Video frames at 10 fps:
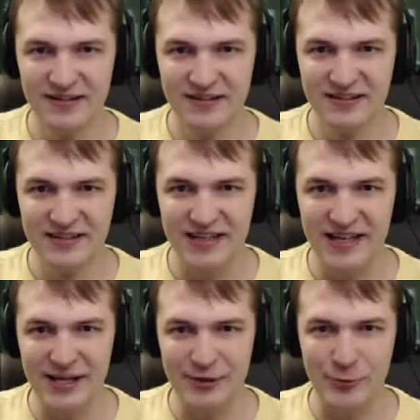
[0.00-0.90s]
It
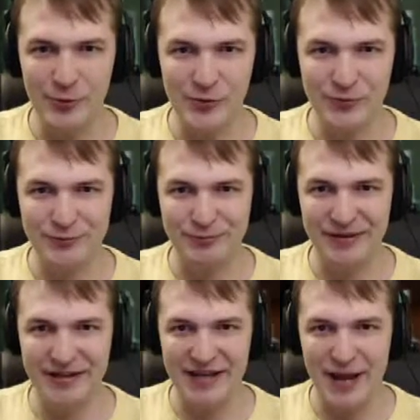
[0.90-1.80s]
won't
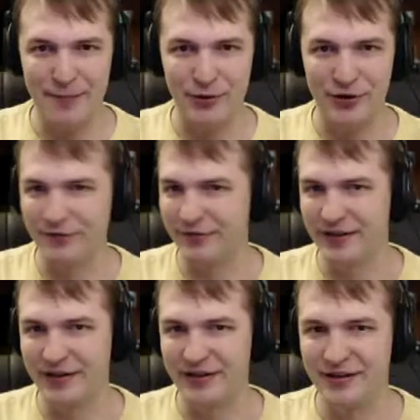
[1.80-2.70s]
be a part of
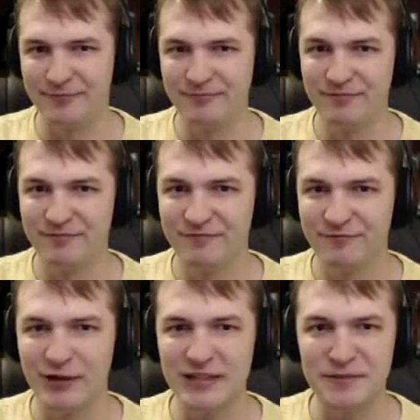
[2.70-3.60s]
the
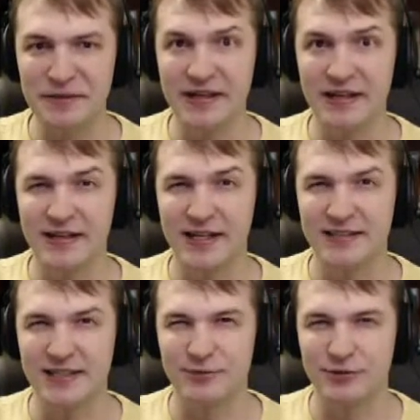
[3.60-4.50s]
recipe, in case that's
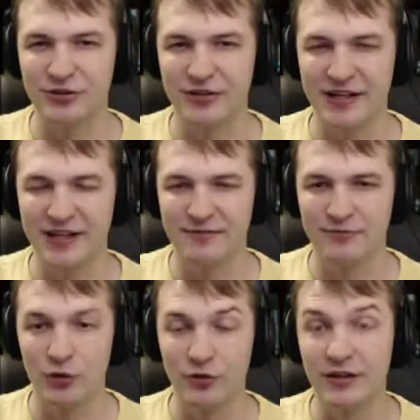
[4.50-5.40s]
what you're thinking, or
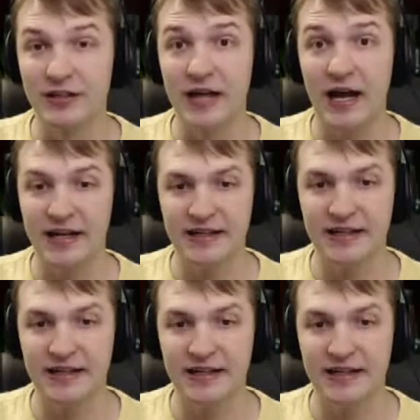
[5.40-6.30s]
the diet as it
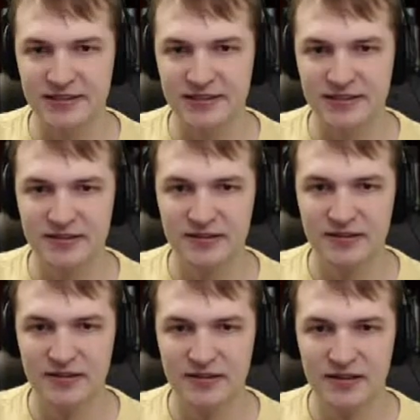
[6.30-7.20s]
is.
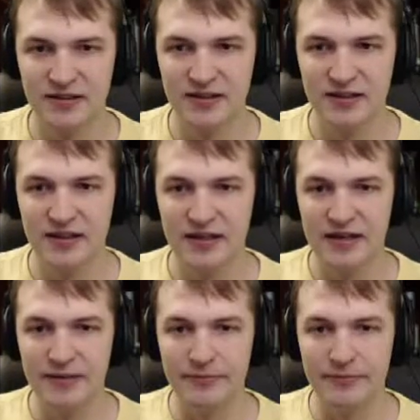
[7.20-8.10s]

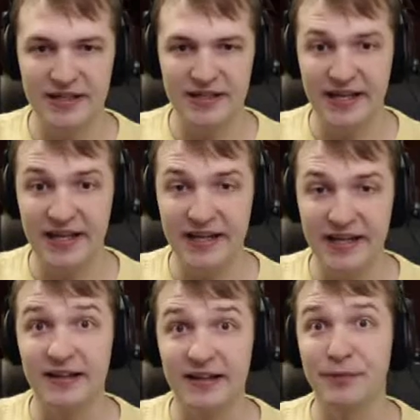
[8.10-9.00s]
But hey, it'll
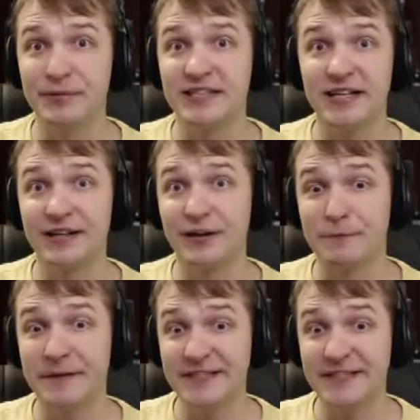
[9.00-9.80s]
help us get another piece.